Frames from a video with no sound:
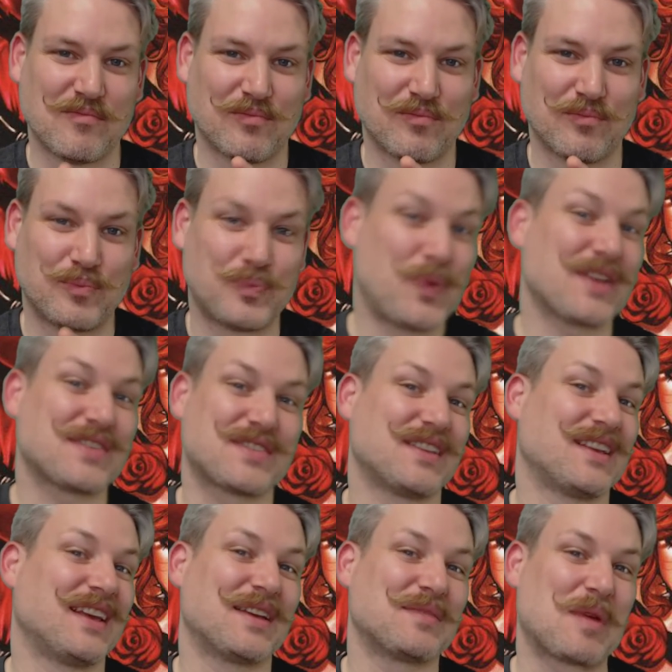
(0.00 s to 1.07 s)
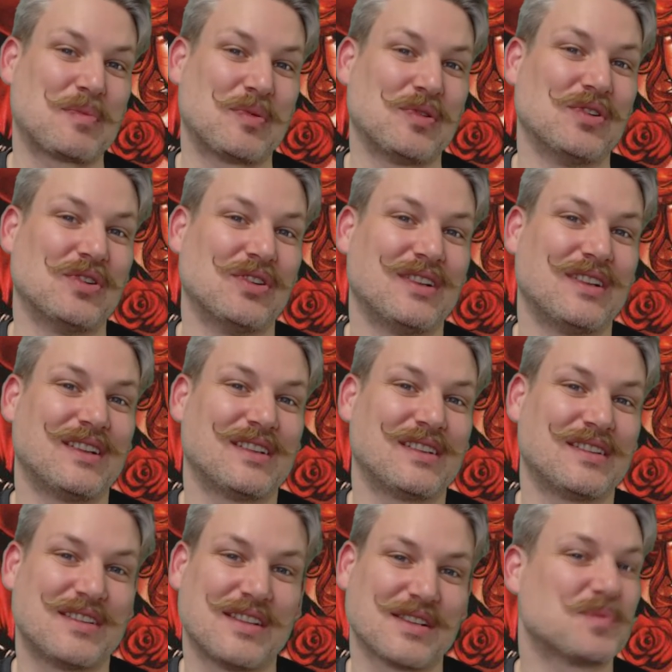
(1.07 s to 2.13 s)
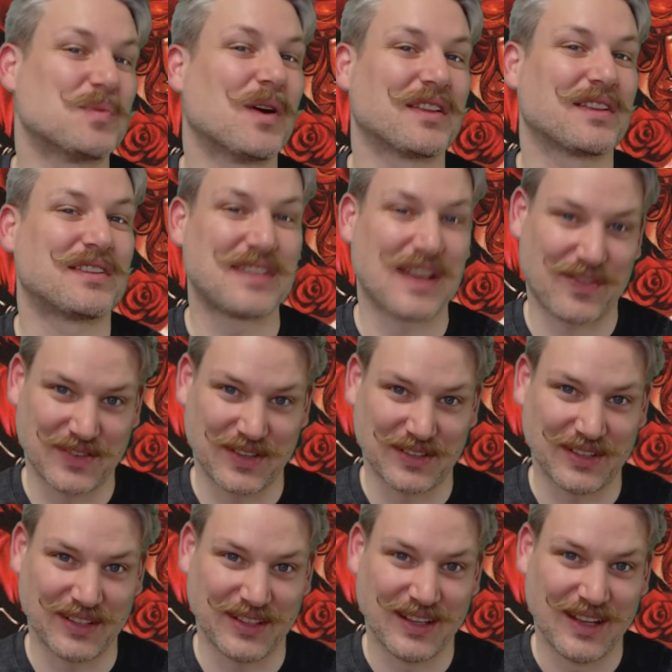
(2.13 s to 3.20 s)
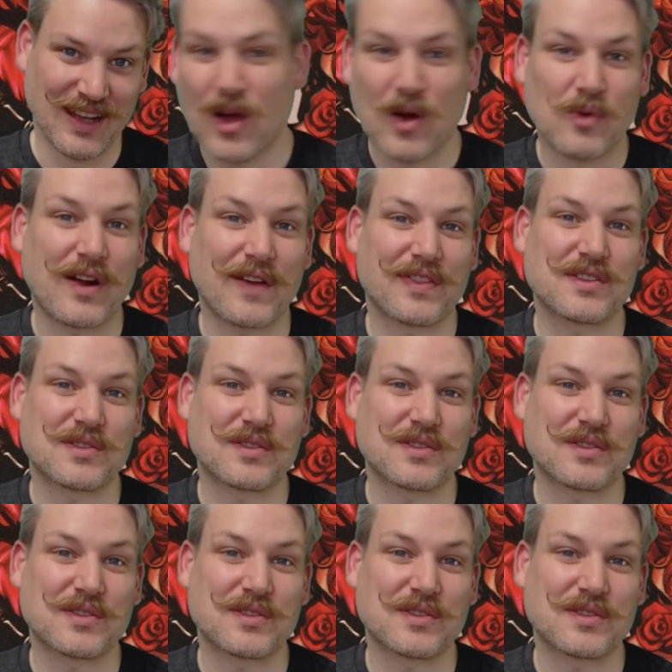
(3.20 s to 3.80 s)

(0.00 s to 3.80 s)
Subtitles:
best thing in my pull this month, definitely. We've got this